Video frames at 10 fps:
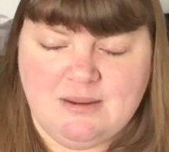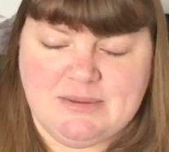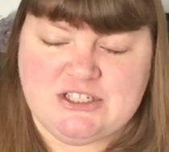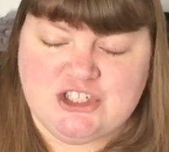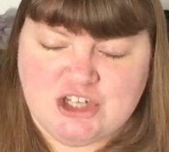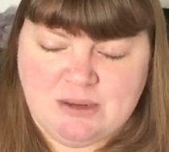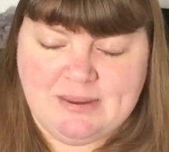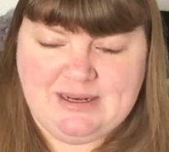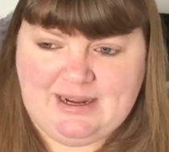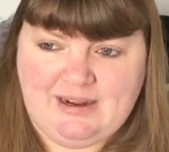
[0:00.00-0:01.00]
but
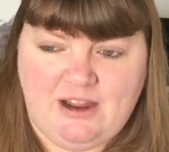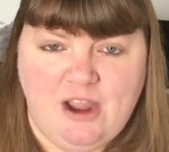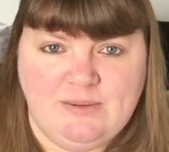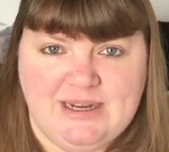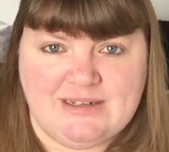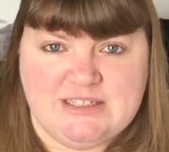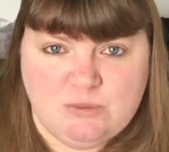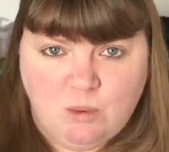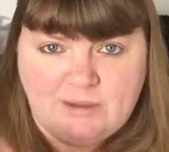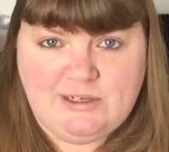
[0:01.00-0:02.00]
stupidly I only
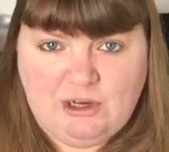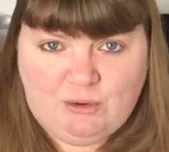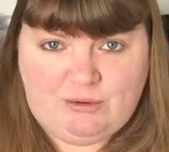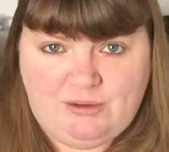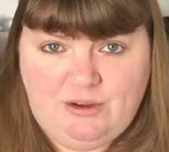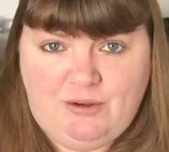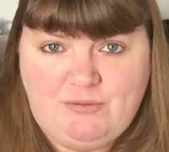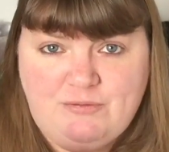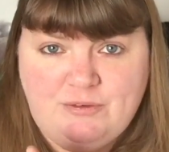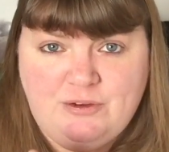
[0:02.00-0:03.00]
added 1 lot
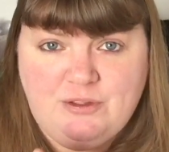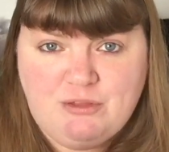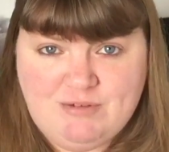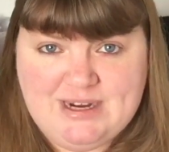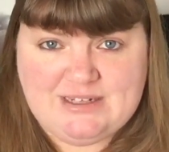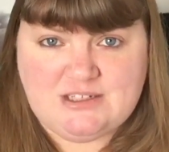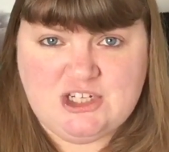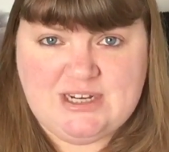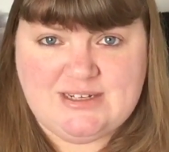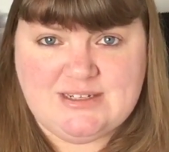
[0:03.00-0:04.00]
of 3
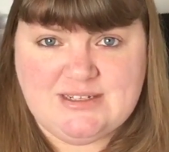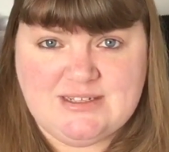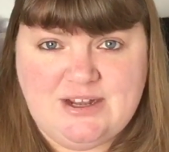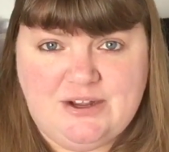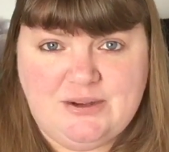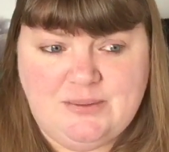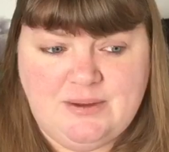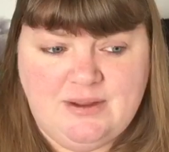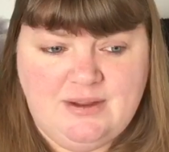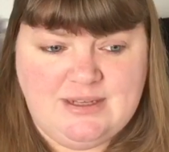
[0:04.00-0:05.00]
inches. So
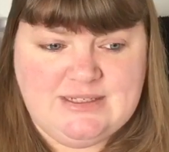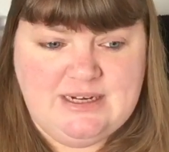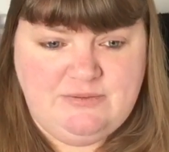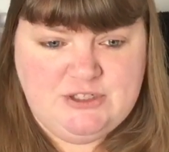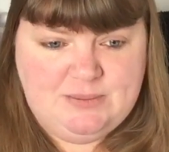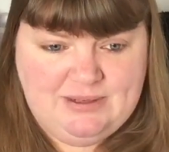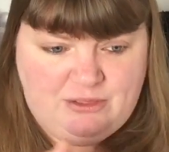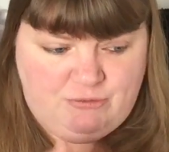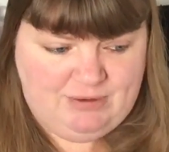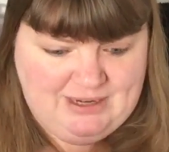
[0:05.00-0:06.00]
instead of doing
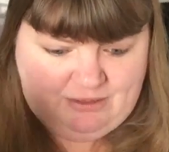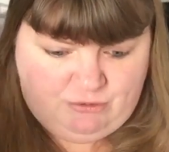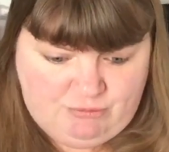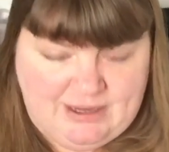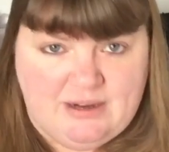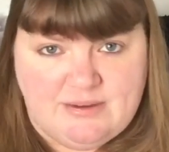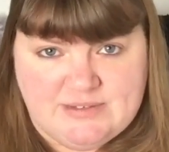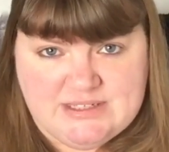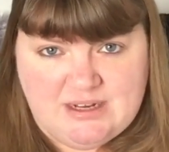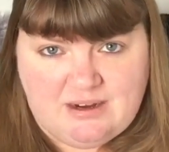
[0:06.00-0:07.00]
3 and 3
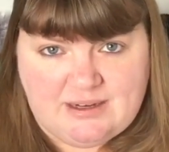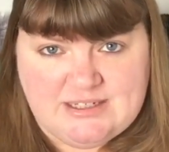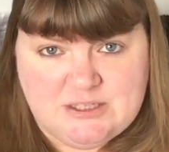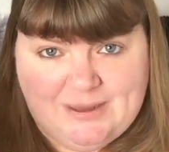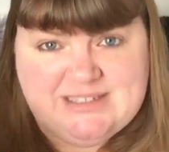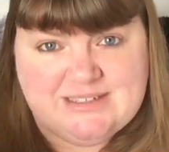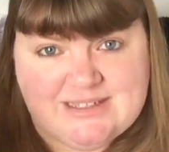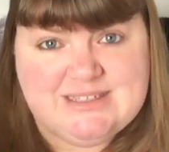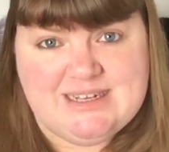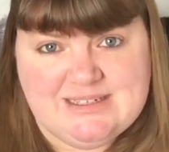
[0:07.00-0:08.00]
either side, so adding
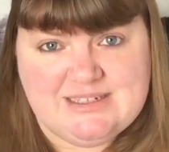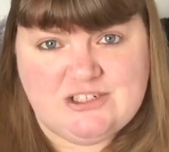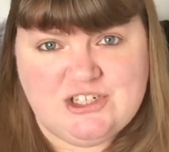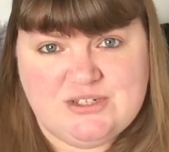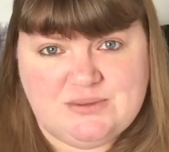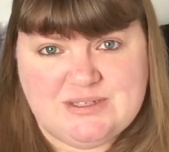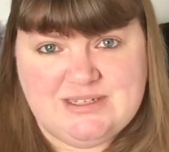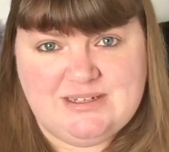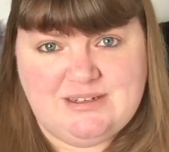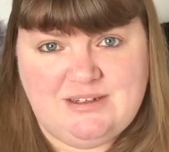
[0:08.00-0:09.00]
6 inches
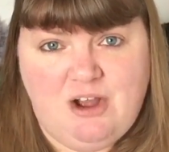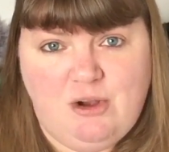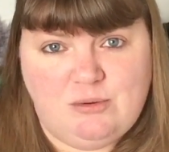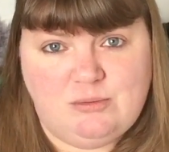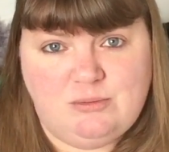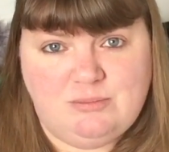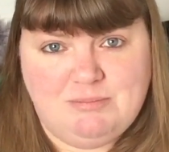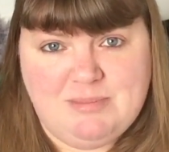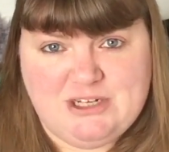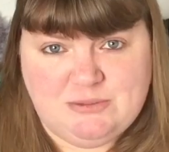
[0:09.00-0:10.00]
onto the whole
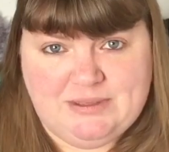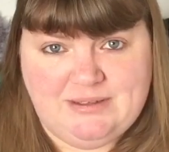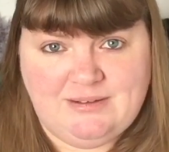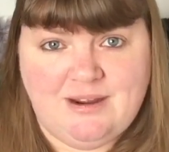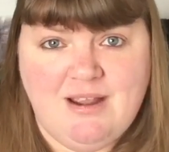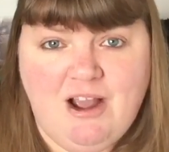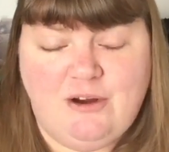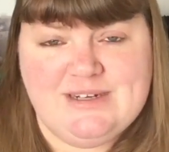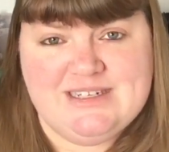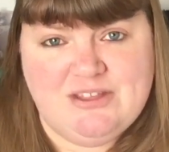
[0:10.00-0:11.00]
measurement, I
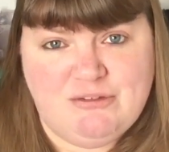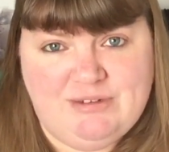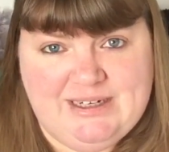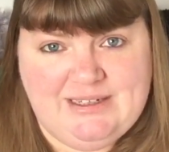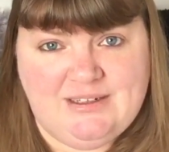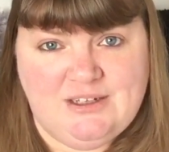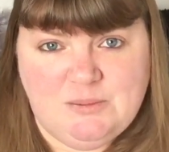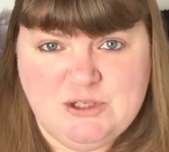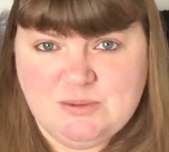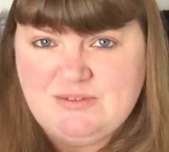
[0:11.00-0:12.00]
only did 3,
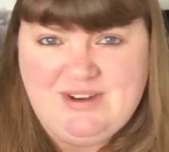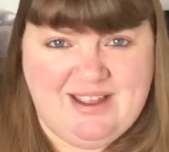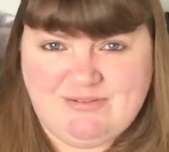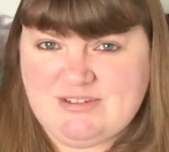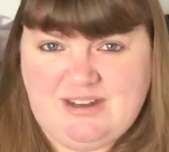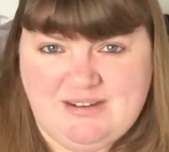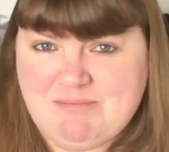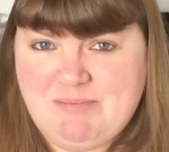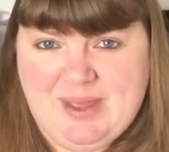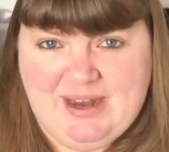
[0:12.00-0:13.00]
which would have left like
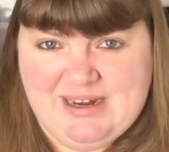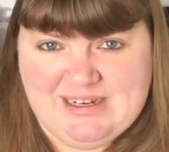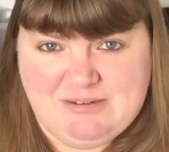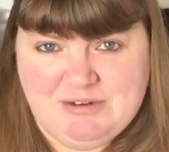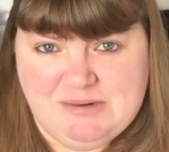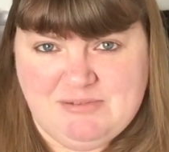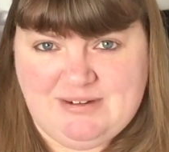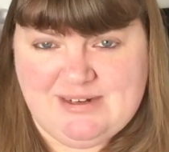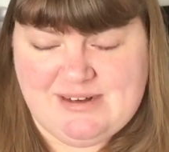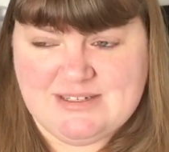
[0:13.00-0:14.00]
barely any room
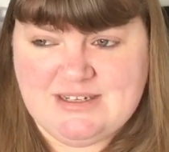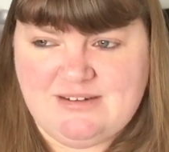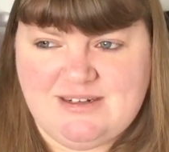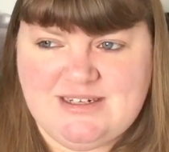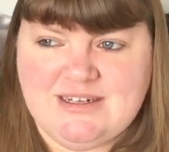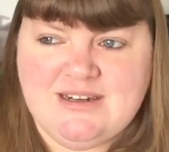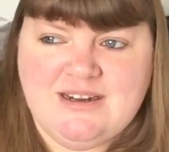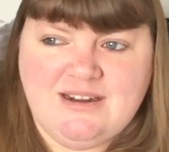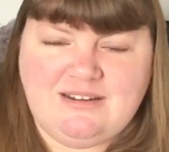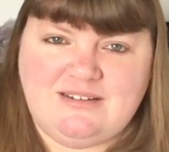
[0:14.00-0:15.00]
around the outside.
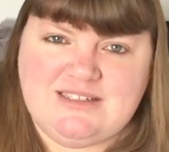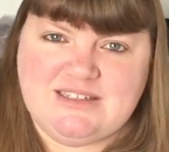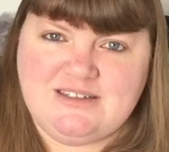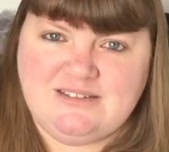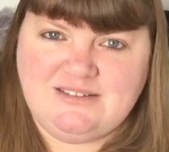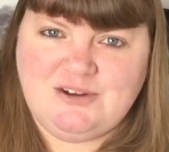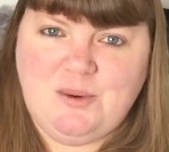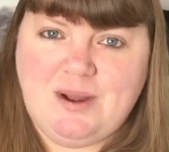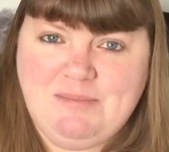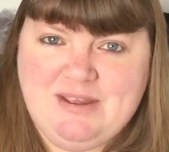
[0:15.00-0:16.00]
And I'd done
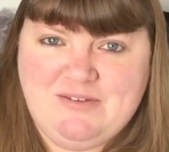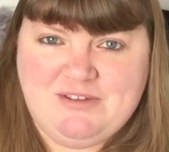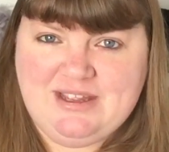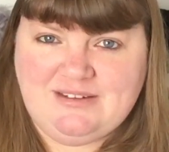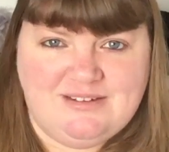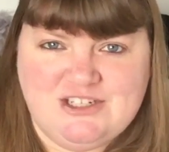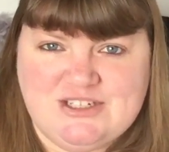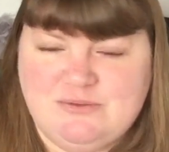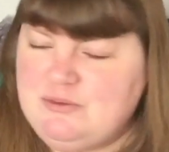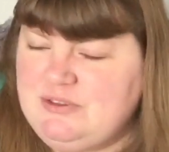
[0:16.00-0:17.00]
quite a bit of it, and I
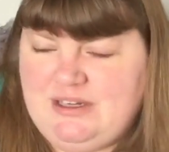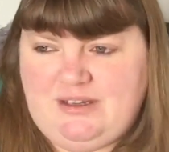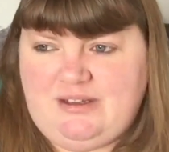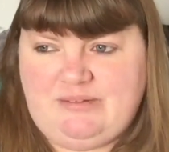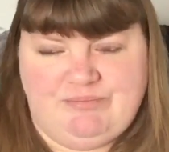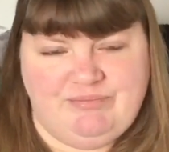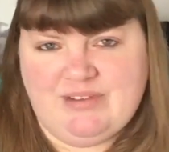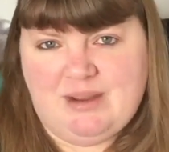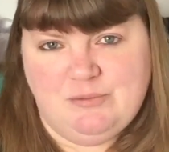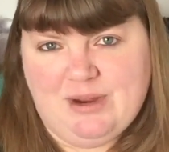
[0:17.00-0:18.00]
just thought, no,
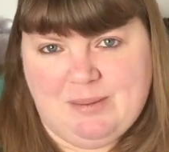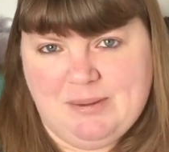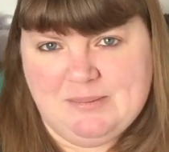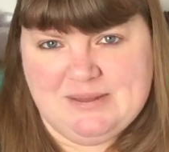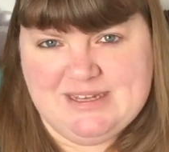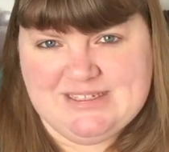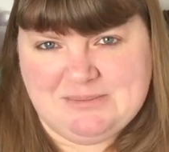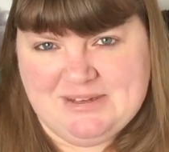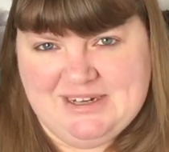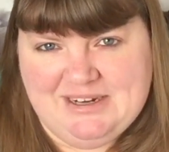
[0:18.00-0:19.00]
I'm not happy with this,
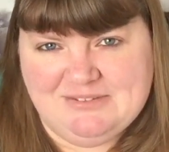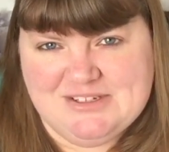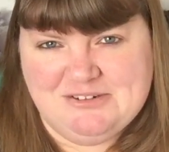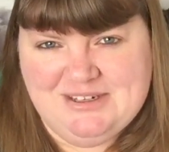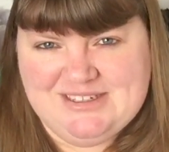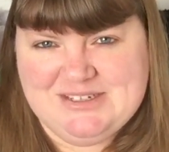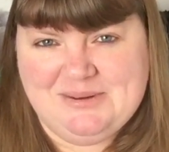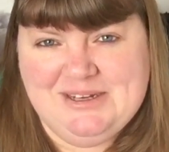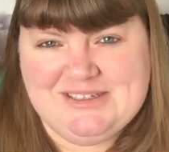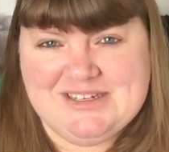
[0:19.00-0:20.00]
I'm going to have to read. So
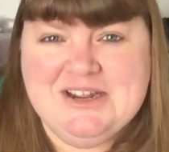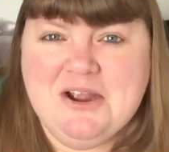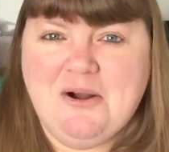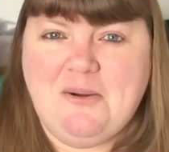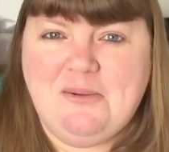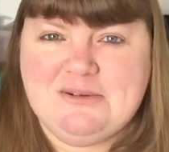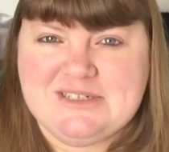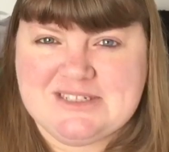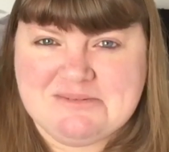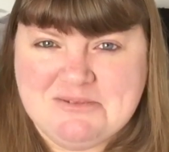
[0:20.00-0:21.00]
I had to
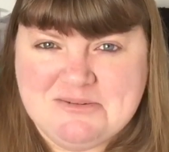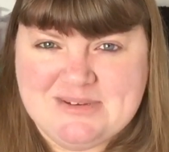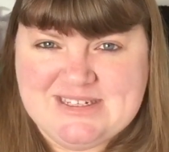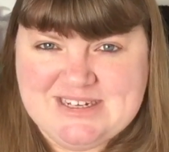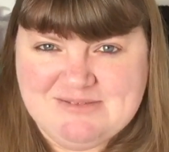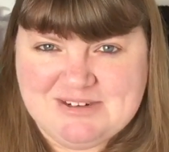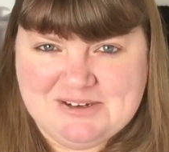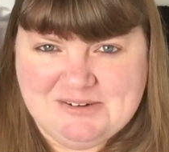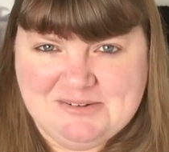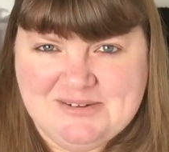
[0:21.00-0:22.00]
order some more
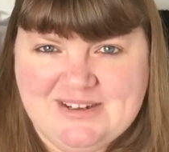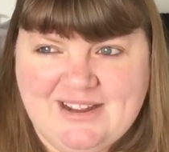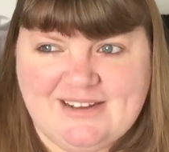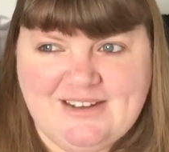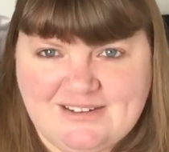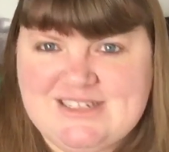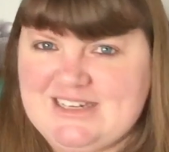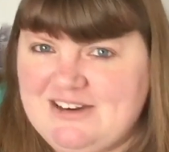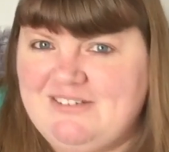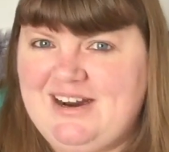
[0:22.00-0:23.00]
material and cut
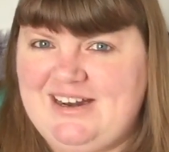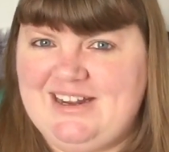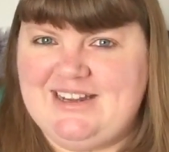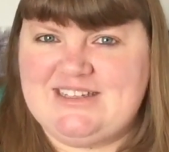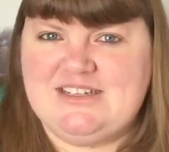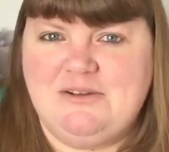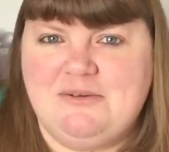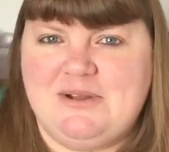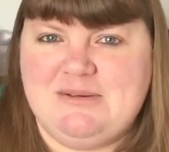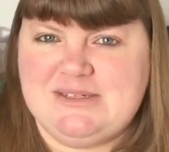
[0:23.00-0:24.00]
it correctly. So
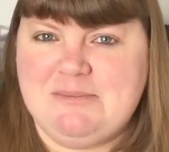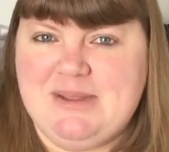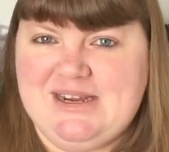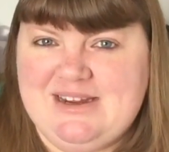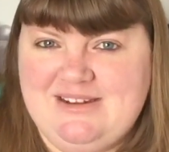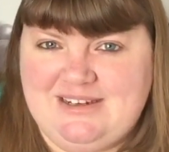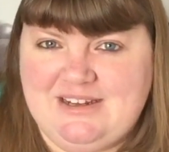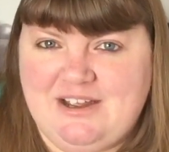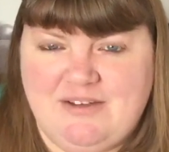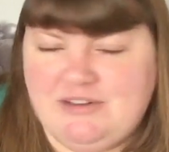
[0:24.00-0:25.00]
it was a big learning
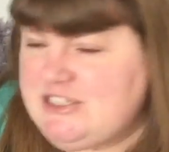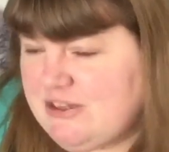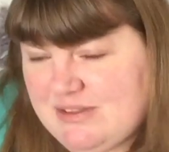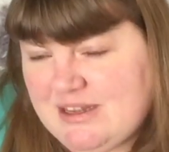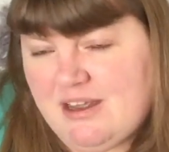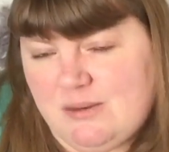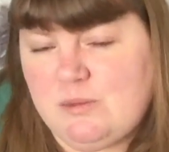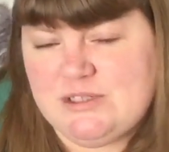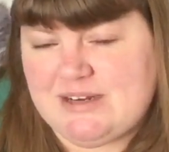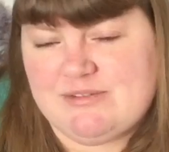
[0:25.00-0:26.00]
curve, and I don't think I
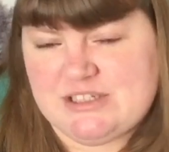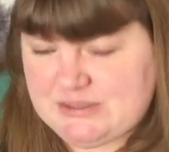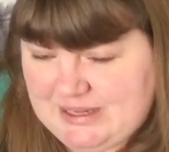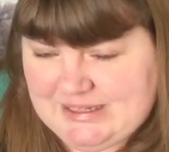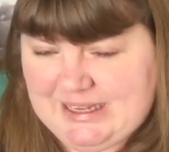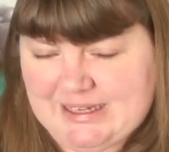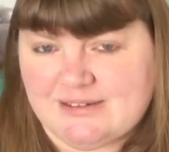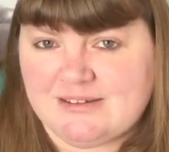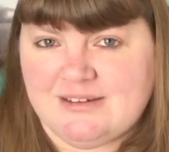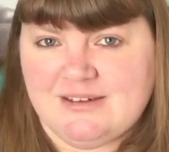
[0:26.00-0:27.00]
would ever do that
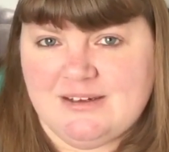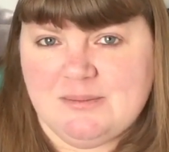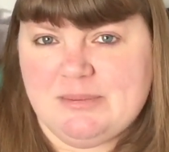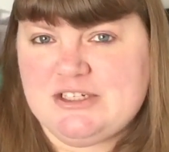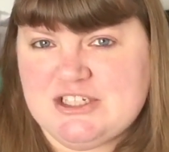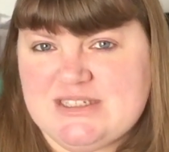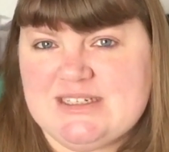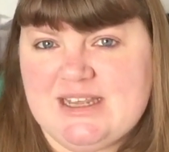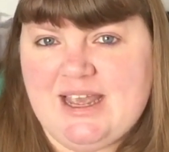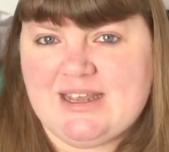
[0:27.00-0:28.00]
again. But just
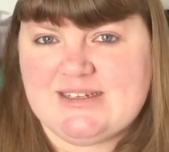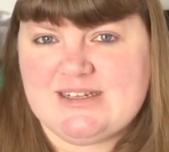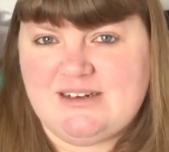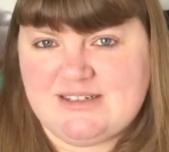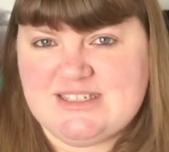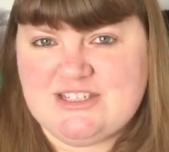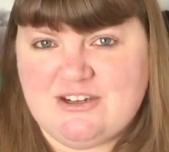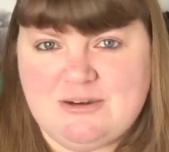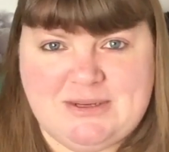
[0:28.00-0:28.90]
in case, I like to start in the